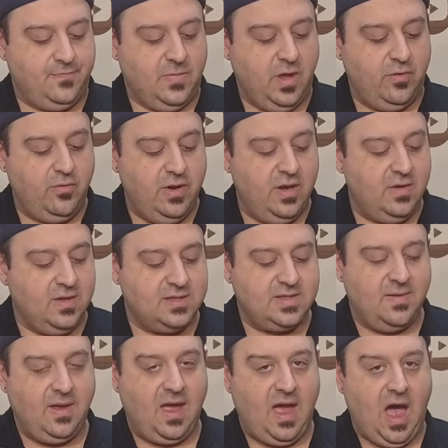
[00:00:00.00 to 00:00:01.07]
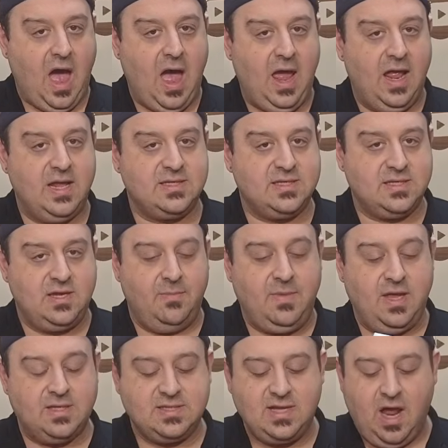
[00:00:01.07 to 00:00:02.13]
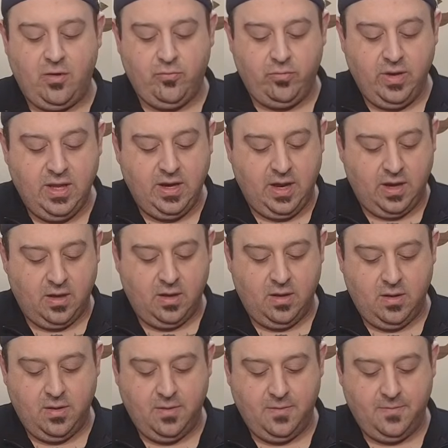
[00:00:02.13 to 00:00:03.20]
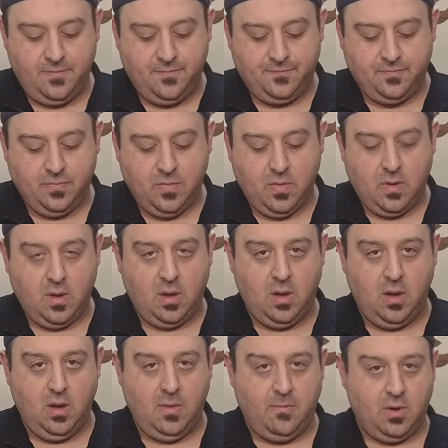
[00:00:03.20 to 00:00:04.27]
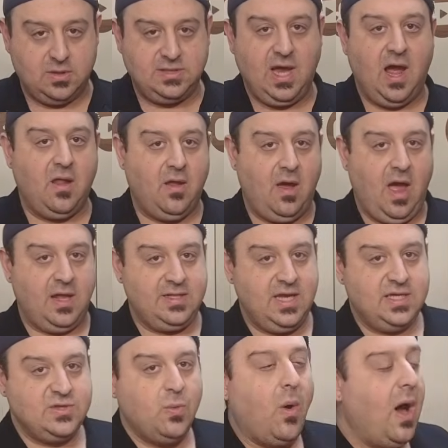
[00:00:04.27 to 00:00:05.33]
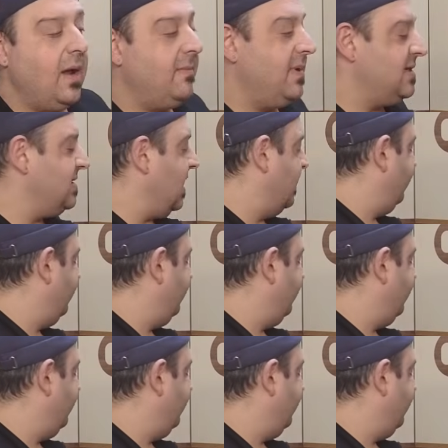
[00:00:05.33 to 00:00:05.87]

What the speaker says: ingredient list. To me, it's not reading marsala. I taste wine, but it's not